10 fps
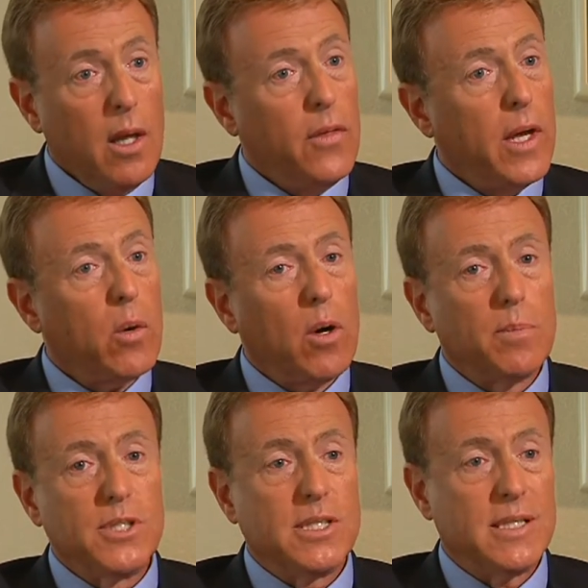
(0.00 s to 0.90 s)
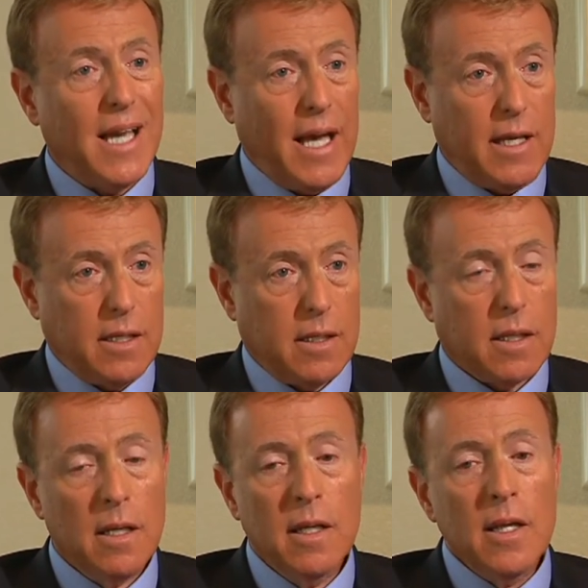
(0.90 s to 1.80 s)
They were upset
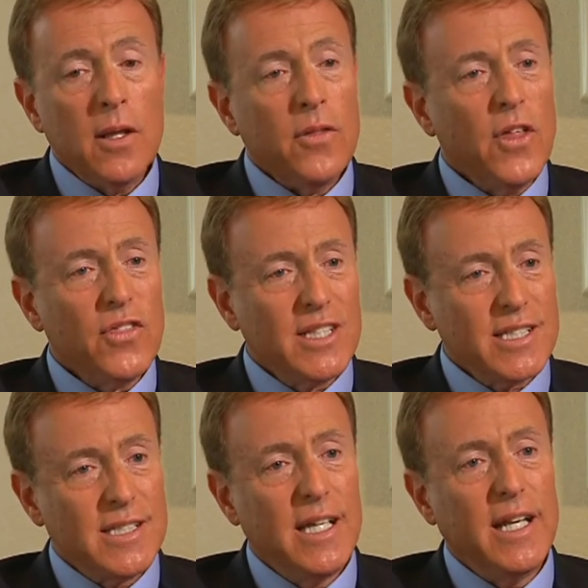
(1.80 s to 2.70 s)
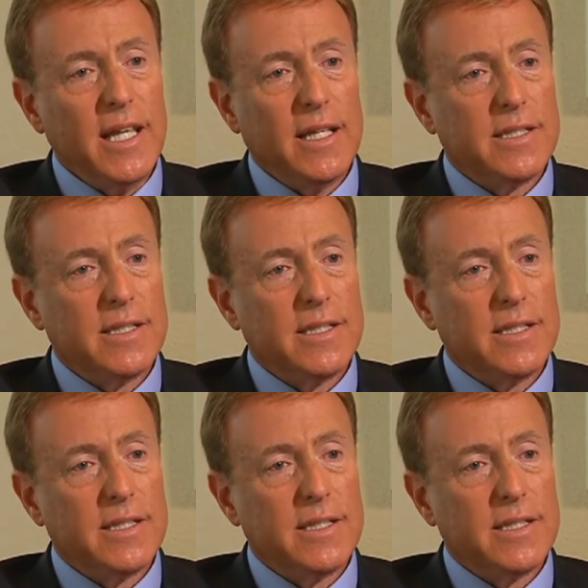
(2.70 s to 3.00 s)
that the city,